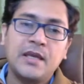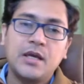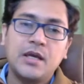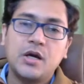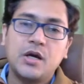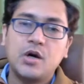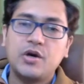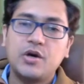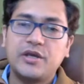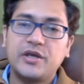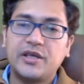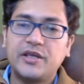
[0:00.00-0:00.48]

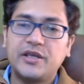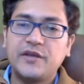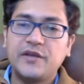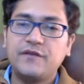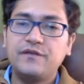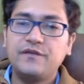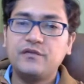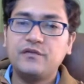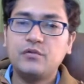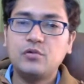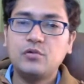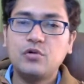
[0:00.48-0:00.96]
Okay,
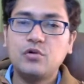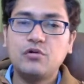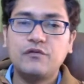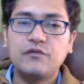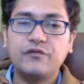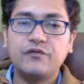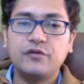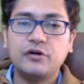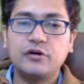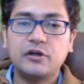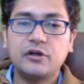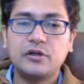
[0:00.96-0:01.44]
if you
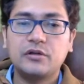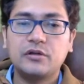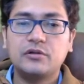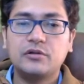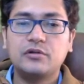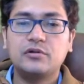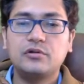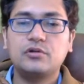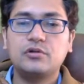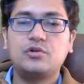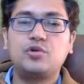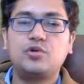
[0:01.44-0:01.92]
go for
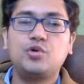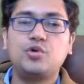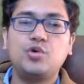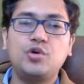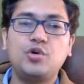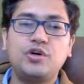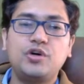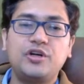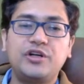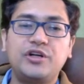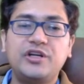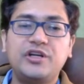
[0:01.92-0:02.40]

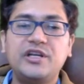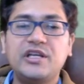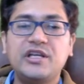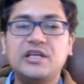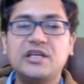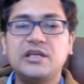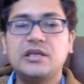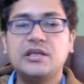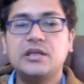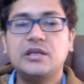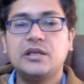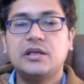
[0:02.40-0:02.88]
rook
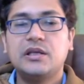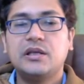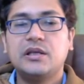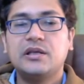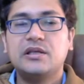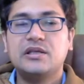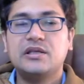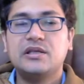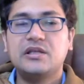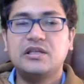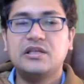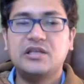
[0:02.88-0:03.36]
d
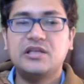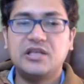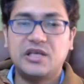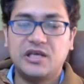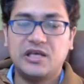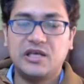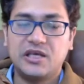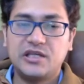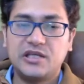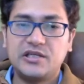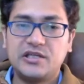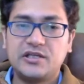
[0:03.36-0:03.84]

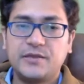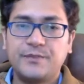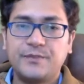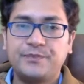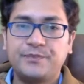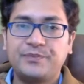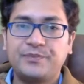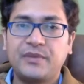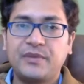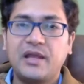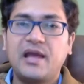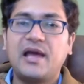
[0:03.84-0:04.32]
e8,
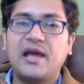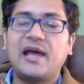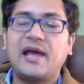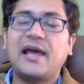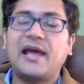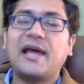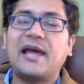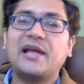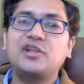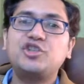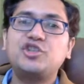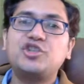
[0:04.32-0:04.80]

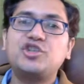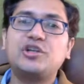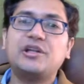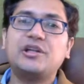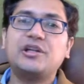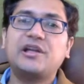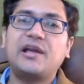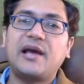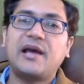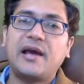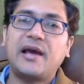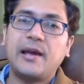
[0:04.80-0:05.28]

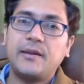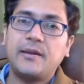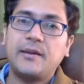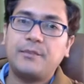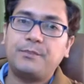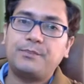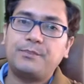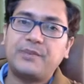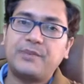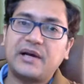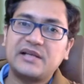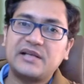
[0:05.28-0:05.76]
actually I
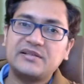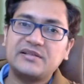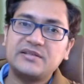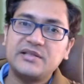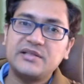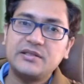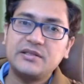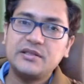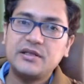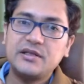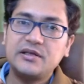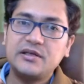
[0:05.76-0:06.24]
am
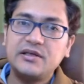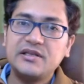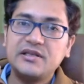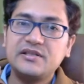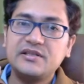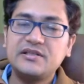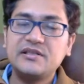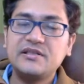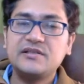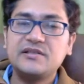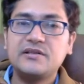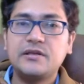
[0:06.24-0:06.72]
passing the
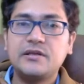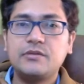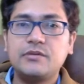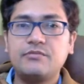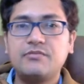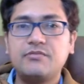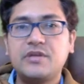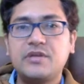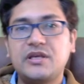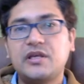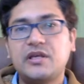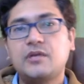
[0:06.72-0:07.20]

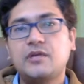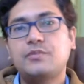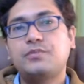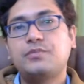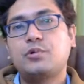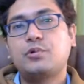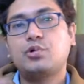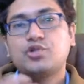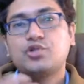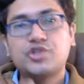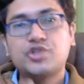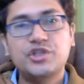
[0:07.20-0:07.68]
decision making
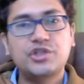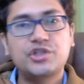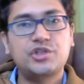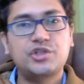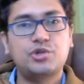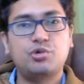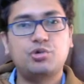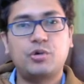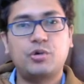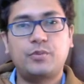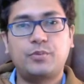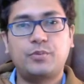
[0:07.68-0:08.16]
process
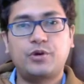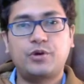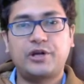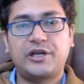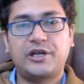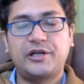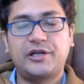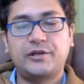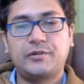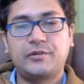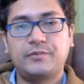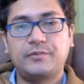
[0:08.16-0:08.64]
to
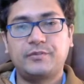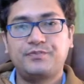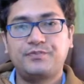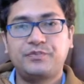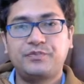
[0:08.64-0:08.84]
opponent.